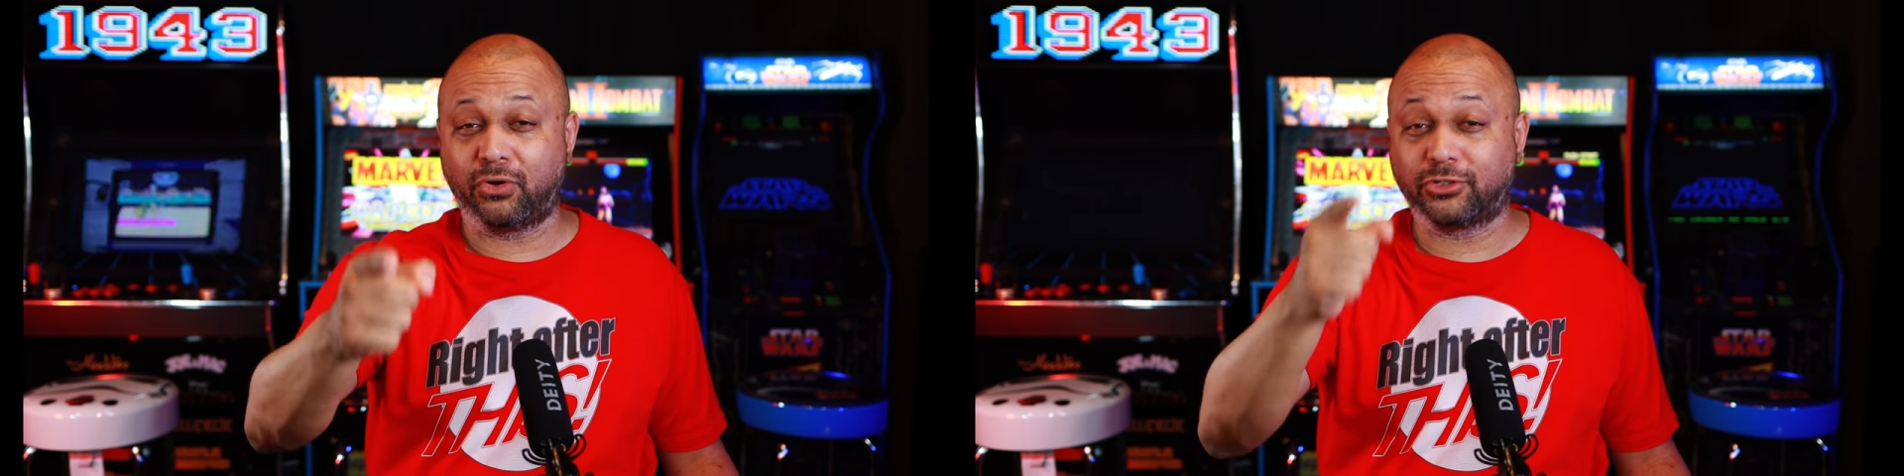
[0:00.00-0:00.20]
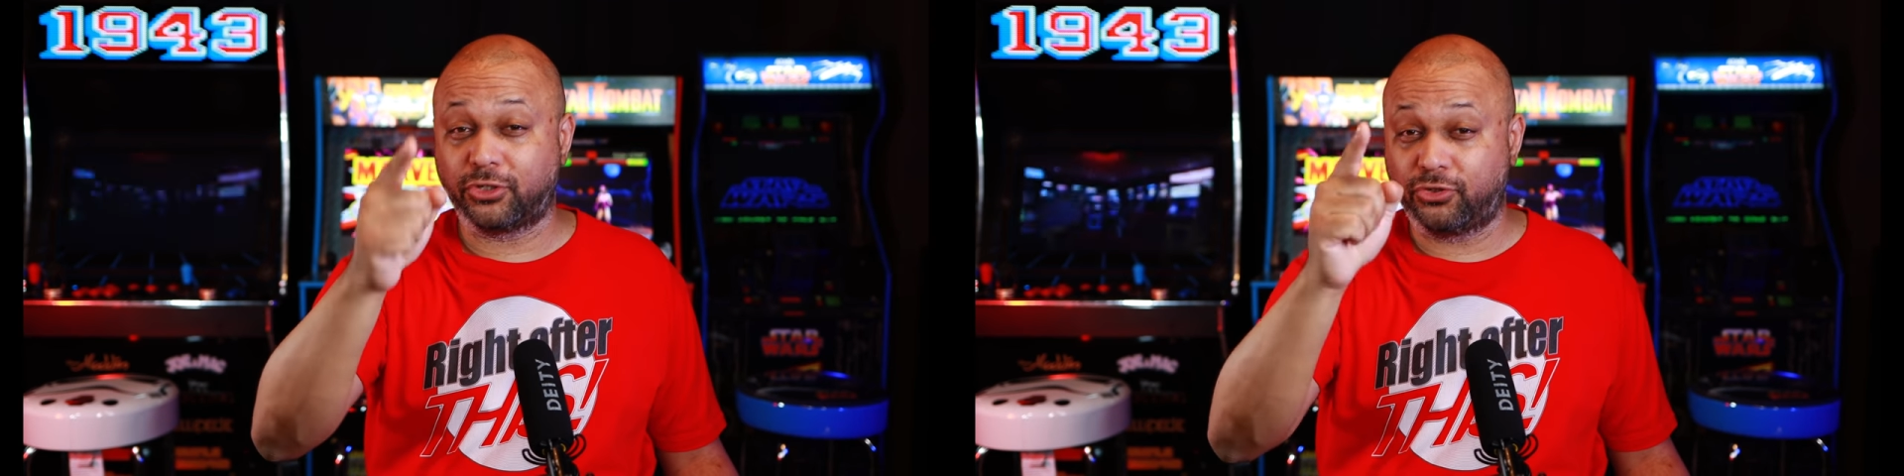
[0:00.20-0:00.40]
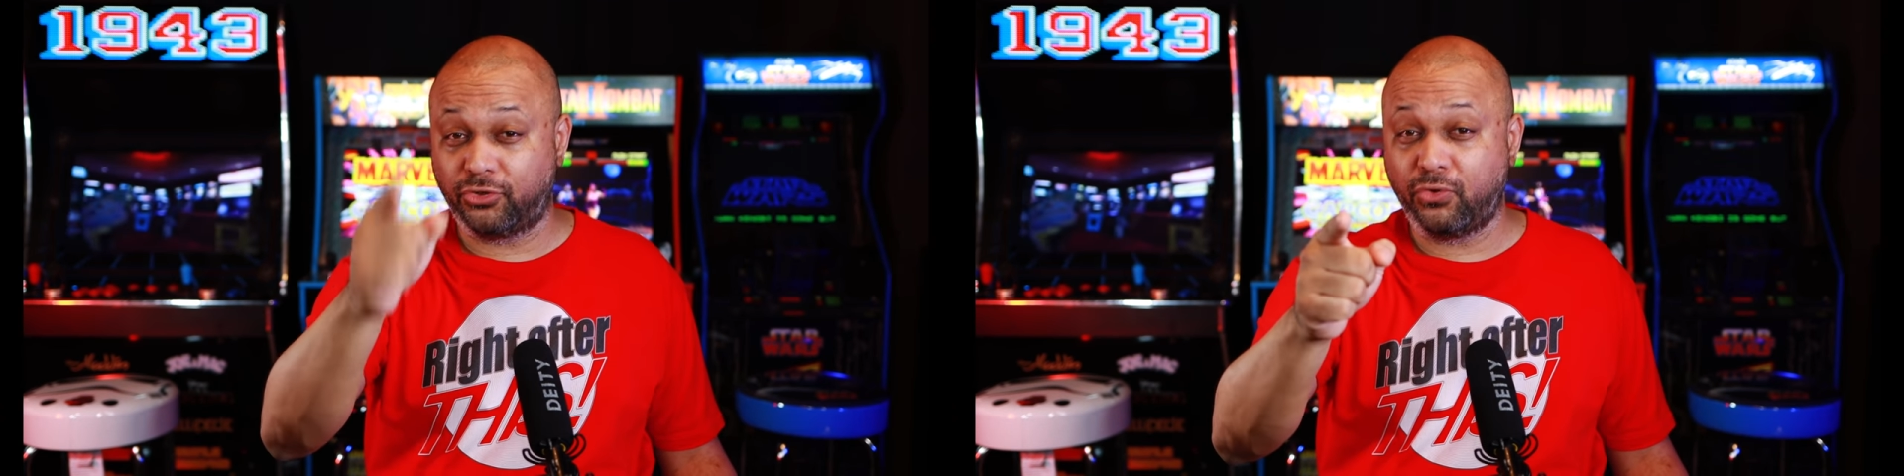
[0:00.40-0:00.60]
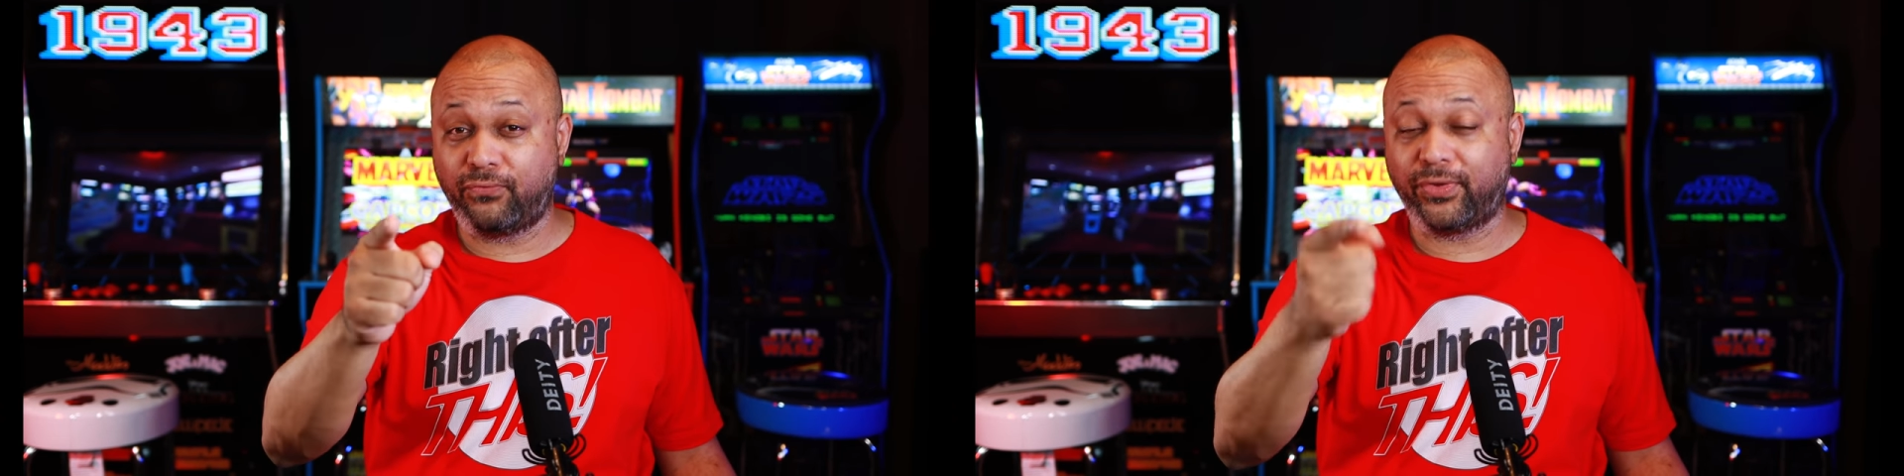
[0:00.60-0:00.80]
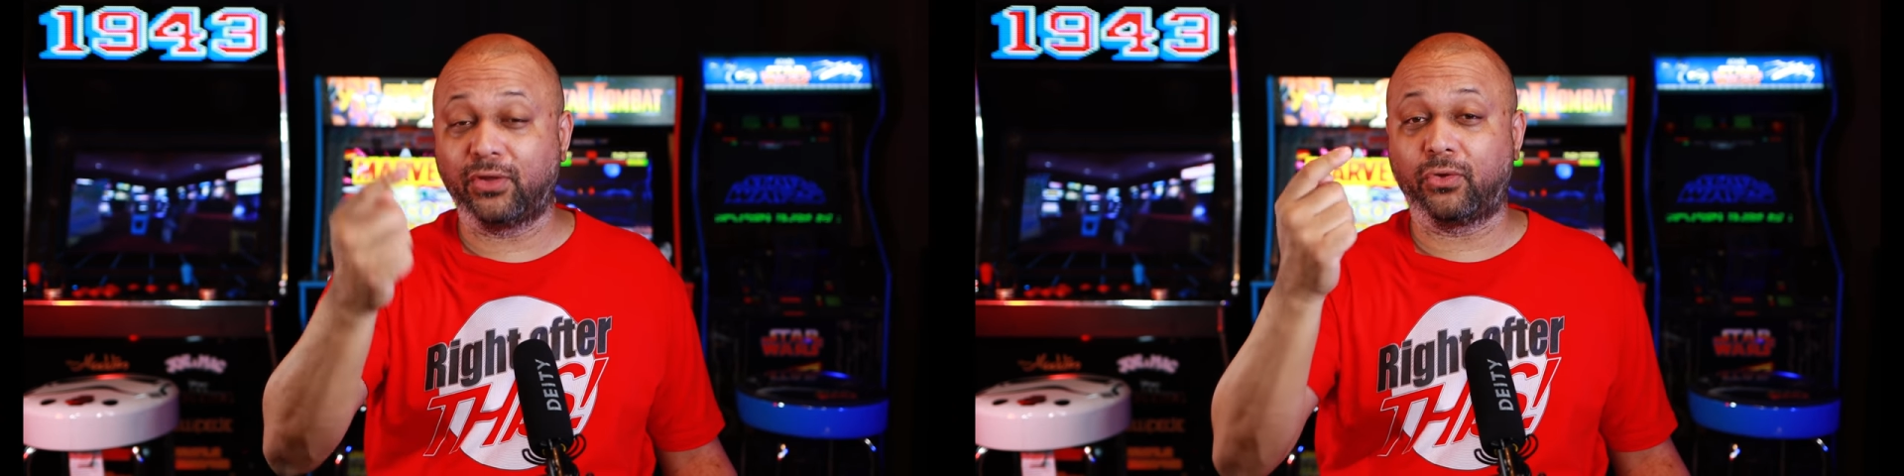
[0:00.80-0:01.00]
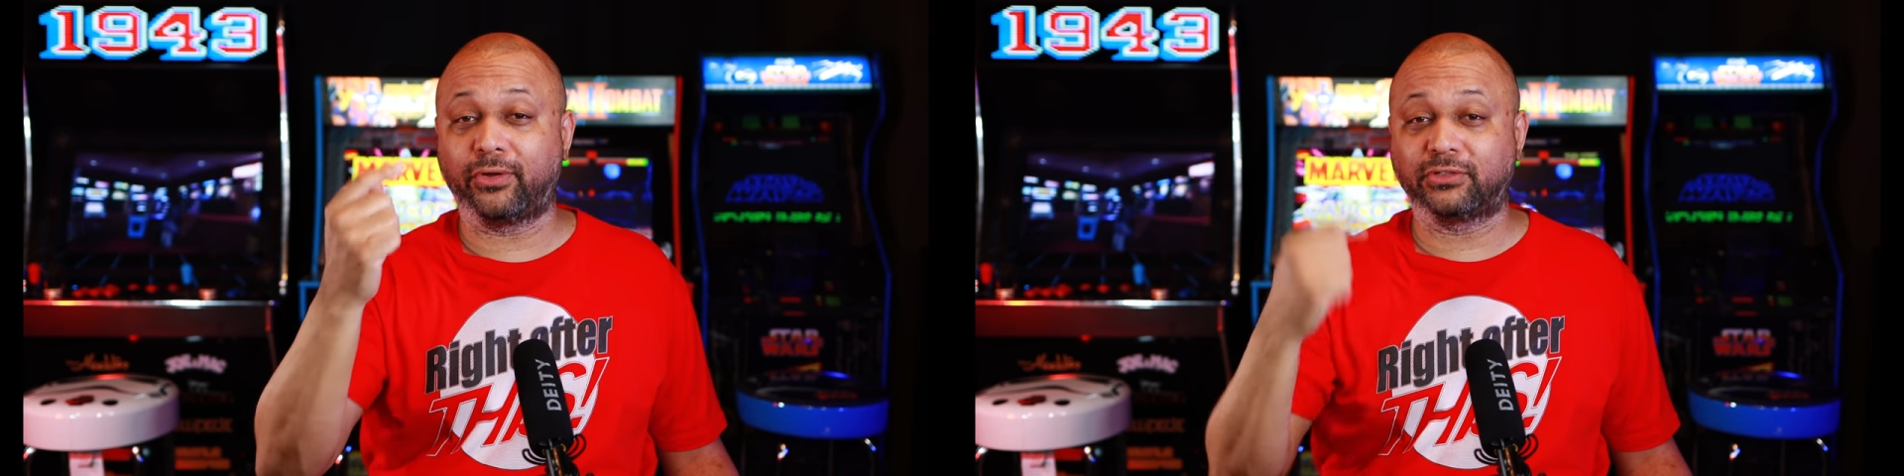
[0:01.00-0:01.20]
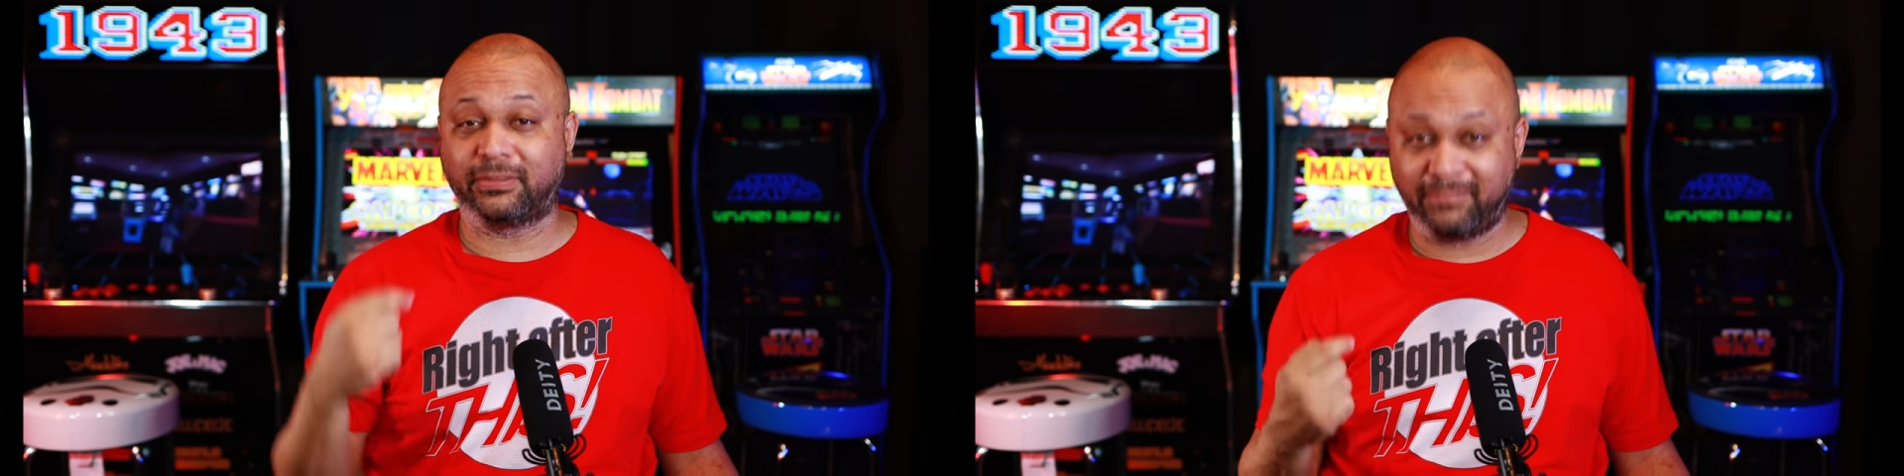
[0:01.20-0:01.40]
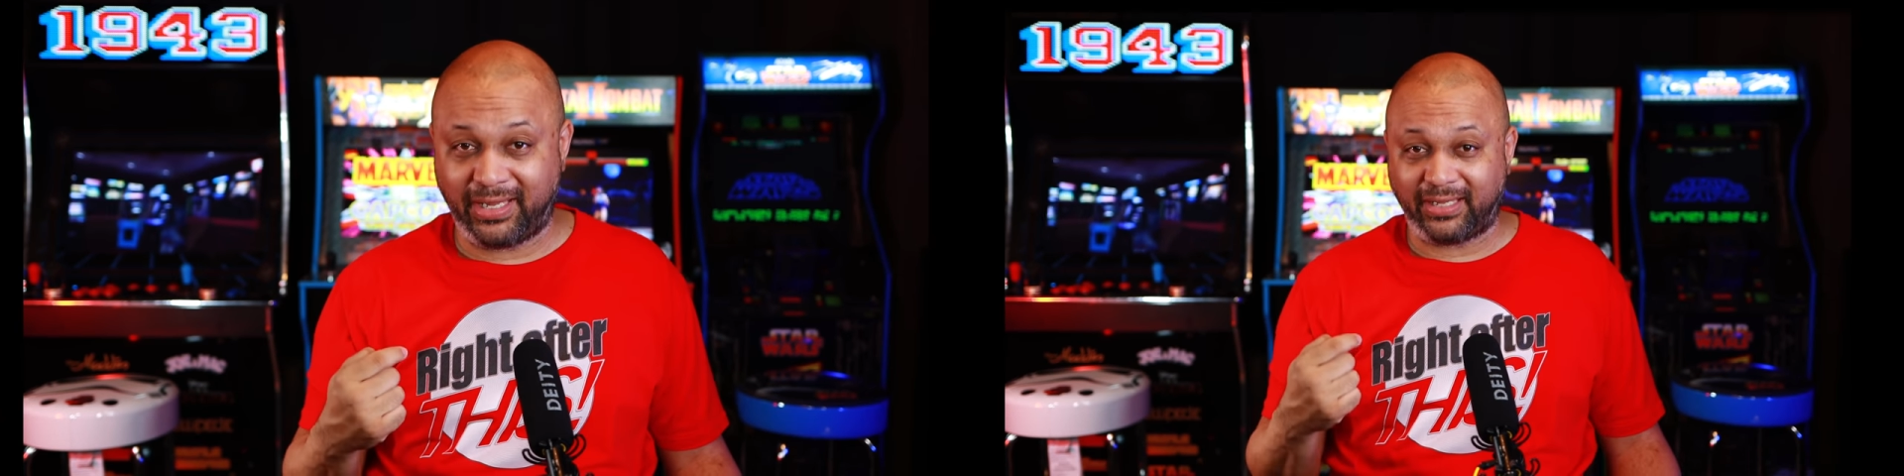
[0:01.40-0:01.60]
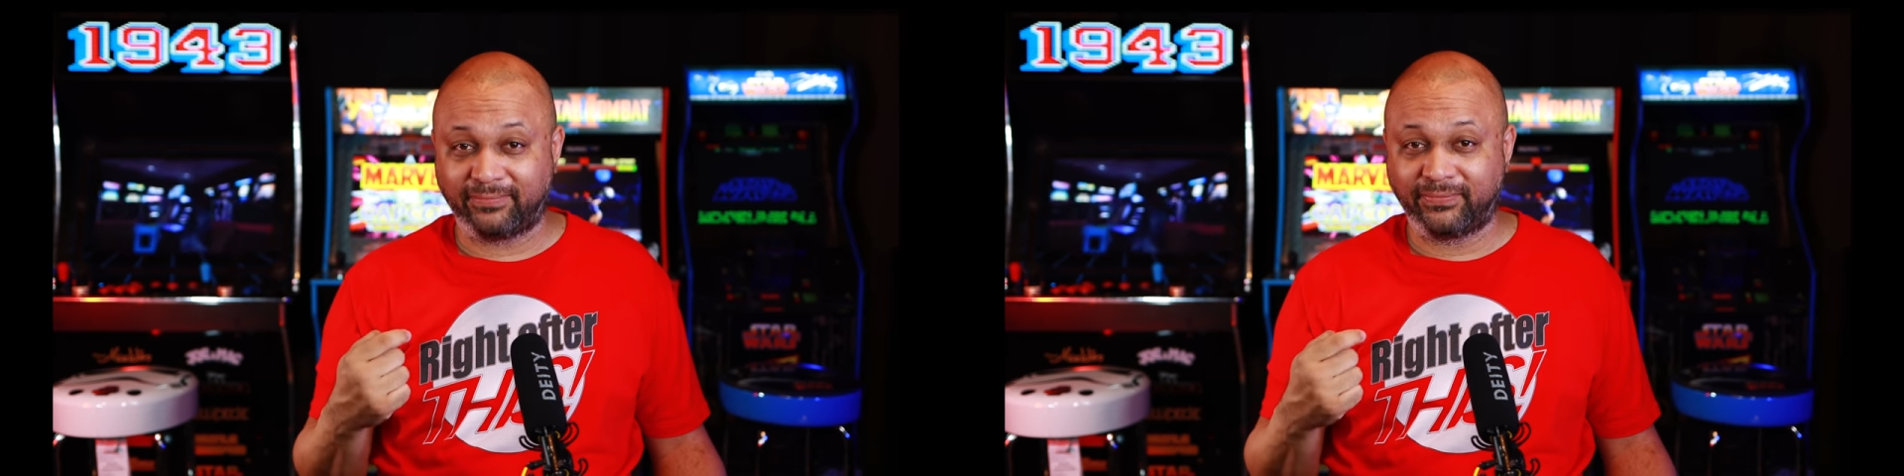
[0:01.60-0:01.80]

or should you feel loyal to me?